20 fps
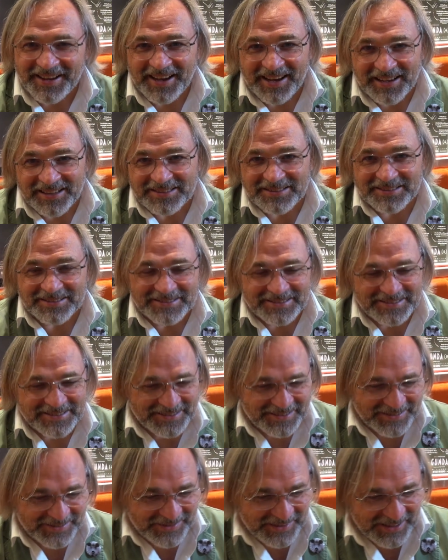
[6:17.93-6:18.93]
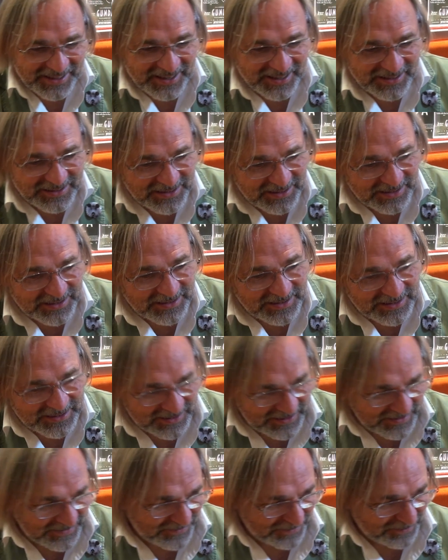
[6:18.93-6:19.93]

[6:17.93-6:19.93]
Assos, yeah, Assos.